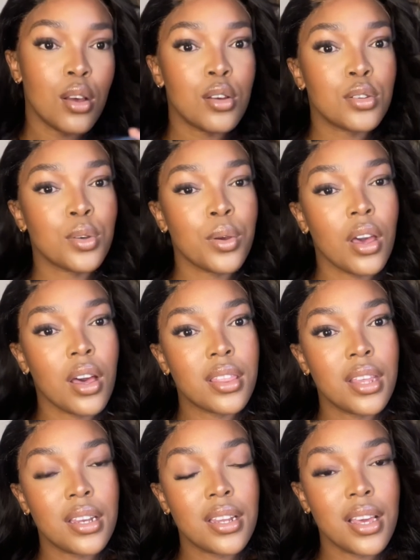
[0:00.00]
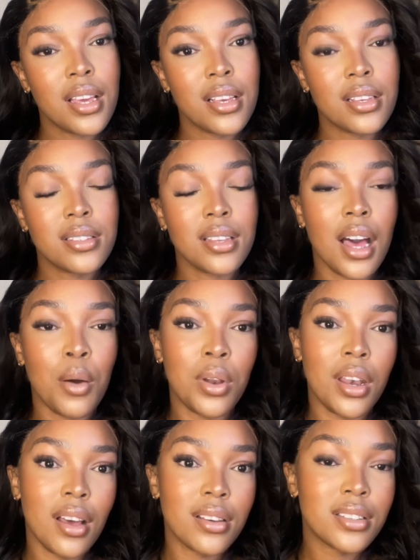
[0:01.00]
so yeah that is our
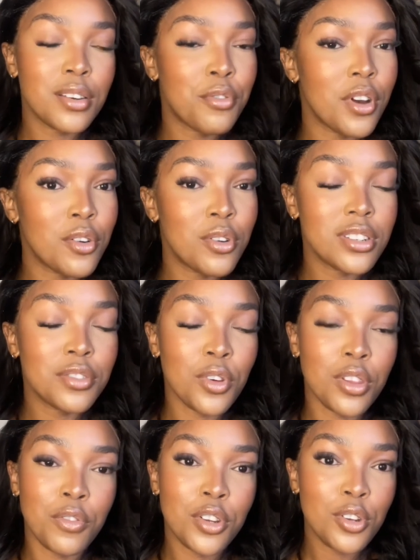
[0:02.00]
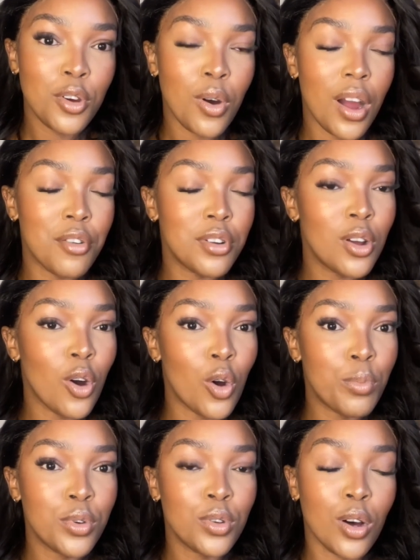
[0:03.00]
last fragrance for the video i really
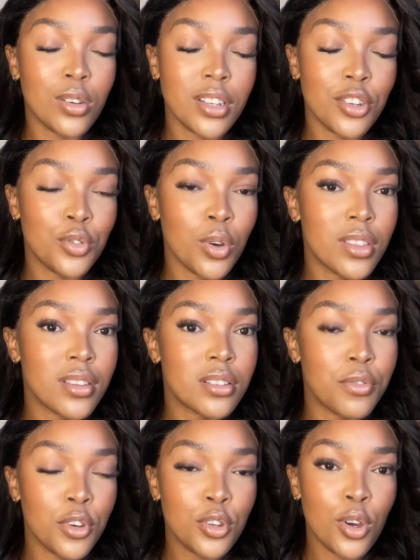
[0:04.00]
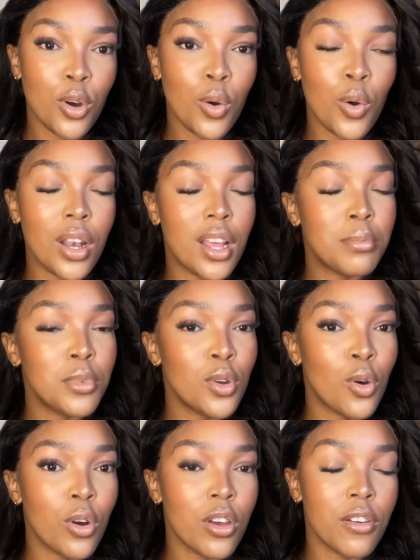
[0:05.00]
hope you guys enjoyed this video let me
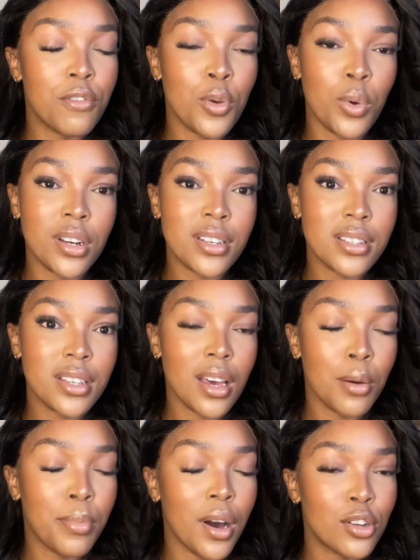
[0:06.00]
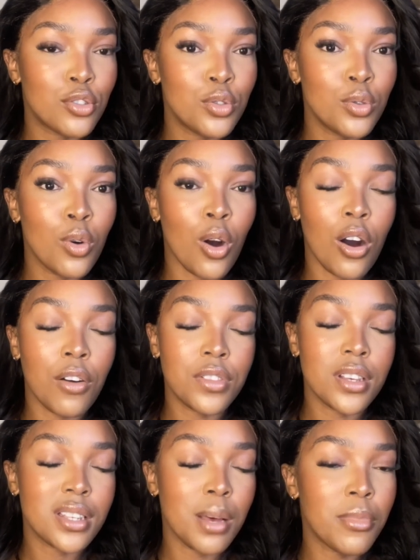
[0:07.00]
know if you want to see a part two of the
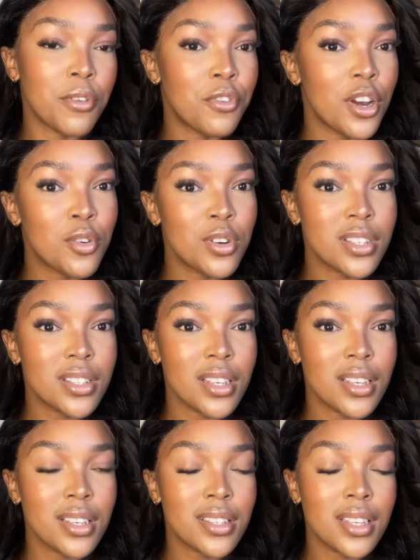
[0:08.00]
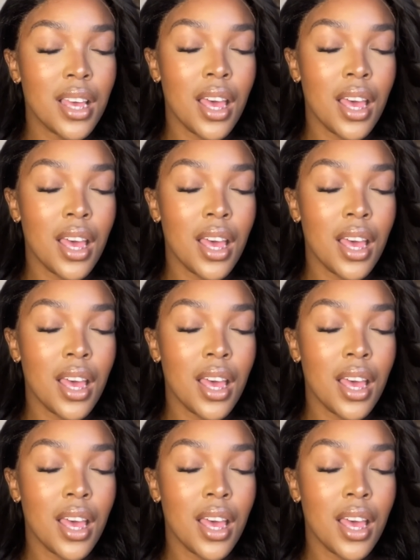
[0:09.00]
summer fragrances